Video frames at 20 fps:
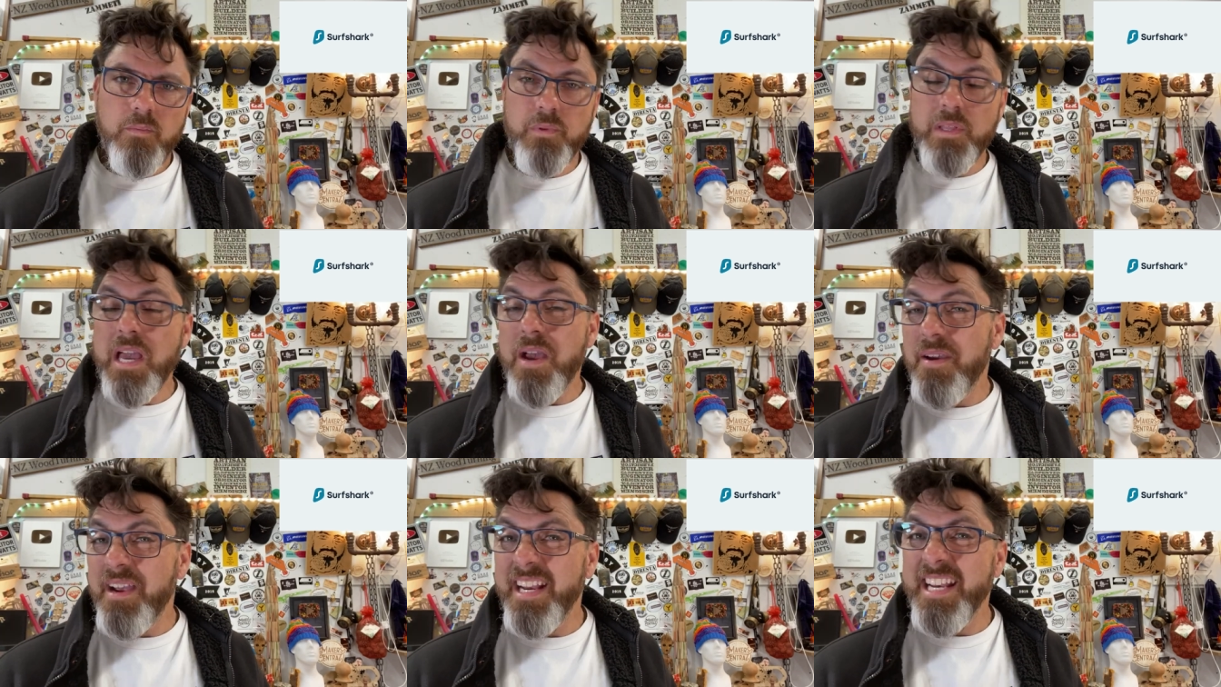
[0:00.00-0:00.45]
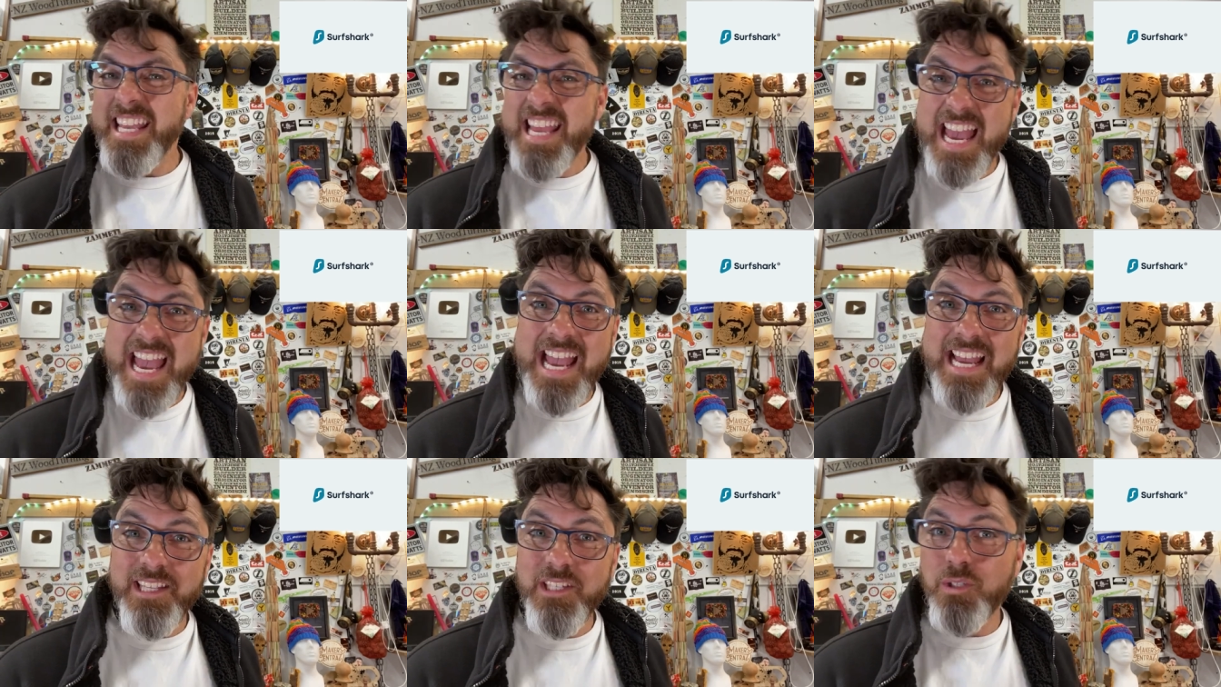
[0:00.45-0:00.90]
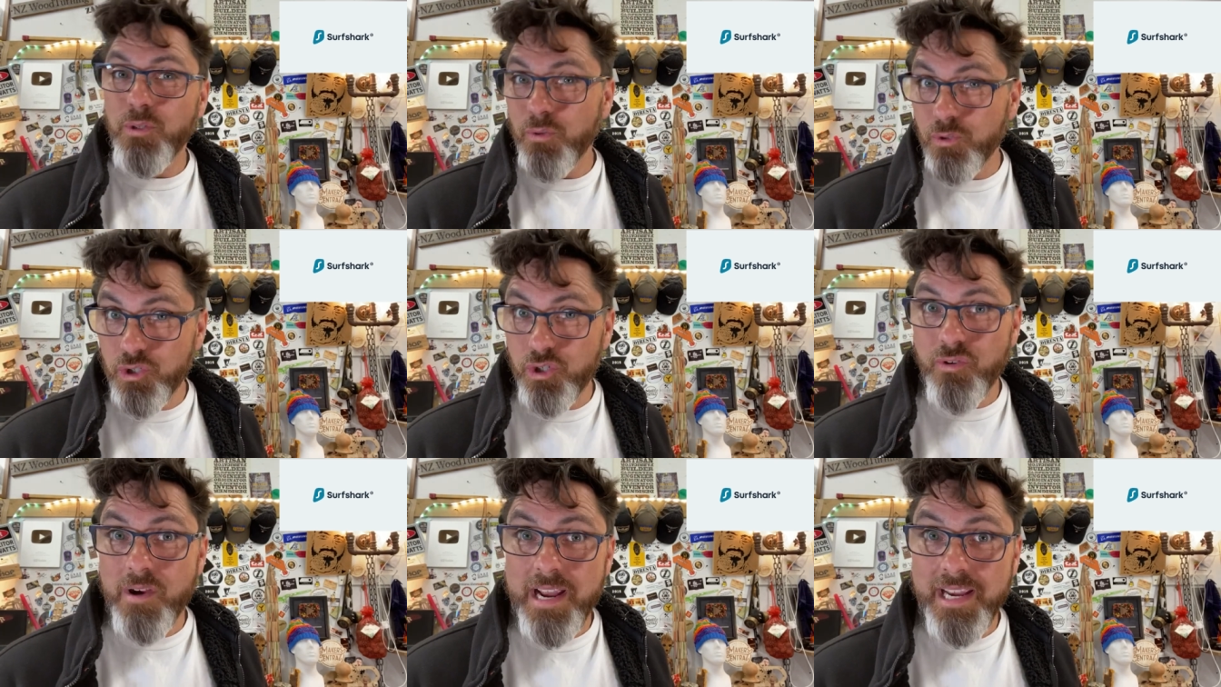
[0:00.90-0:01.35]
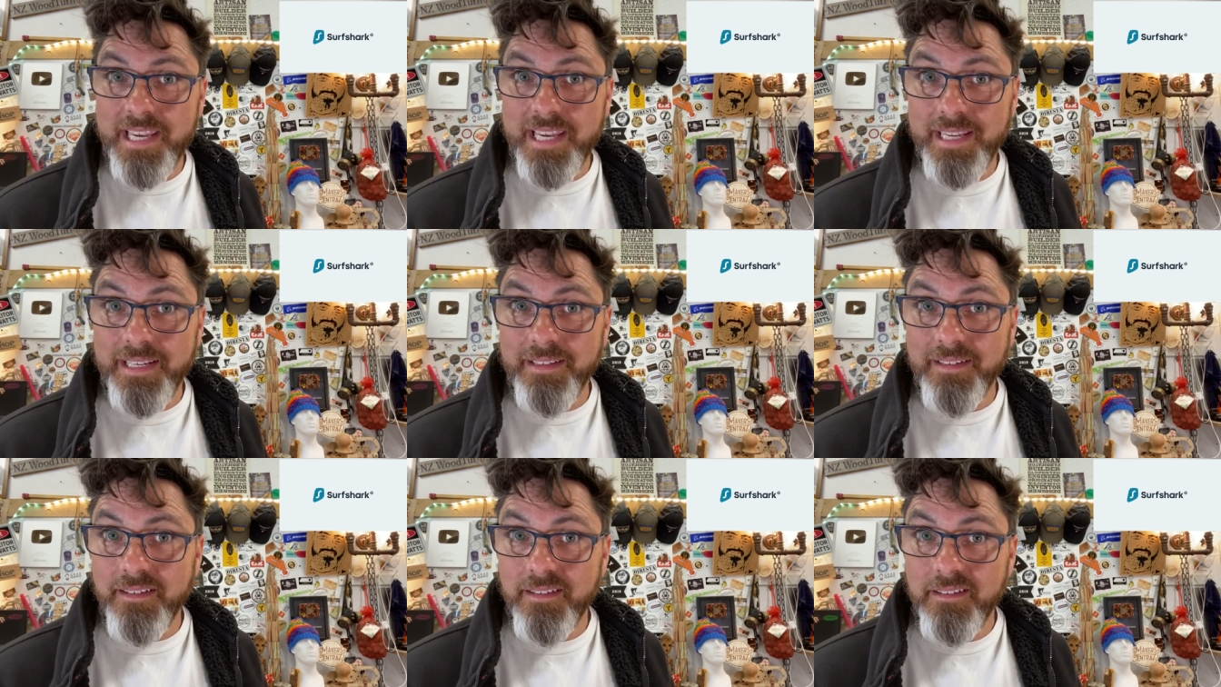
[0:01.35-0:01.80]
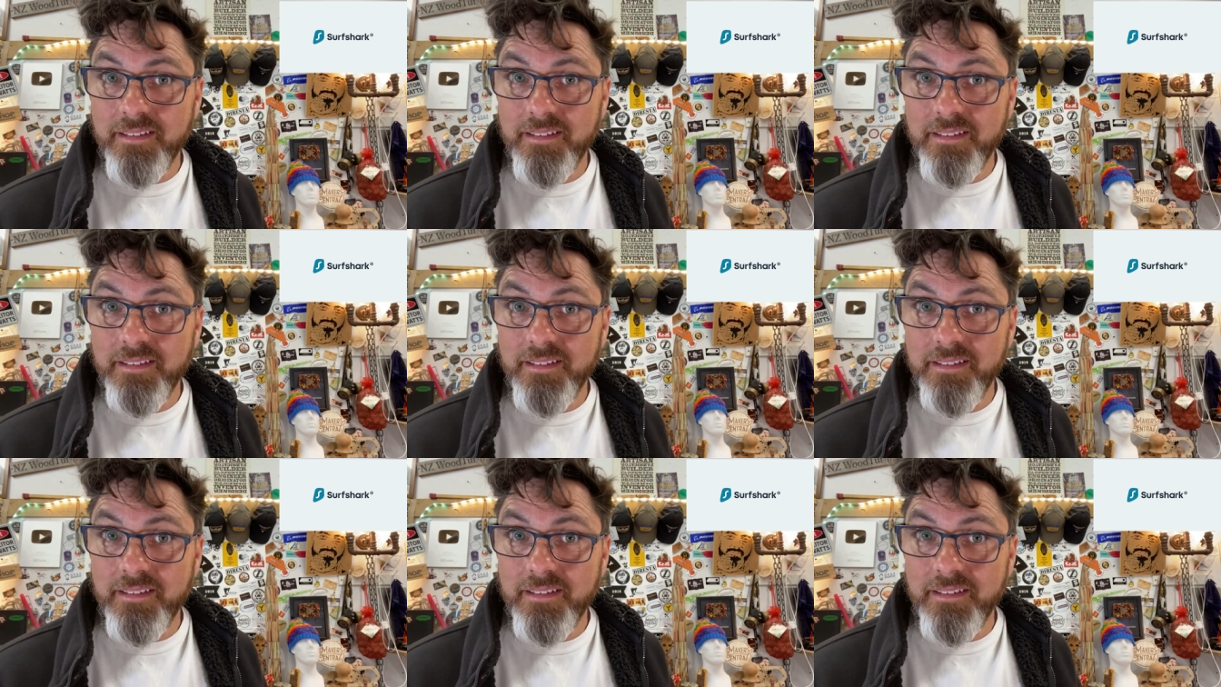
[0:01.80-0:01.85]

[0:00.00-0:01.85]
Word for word: without any ads or tracking.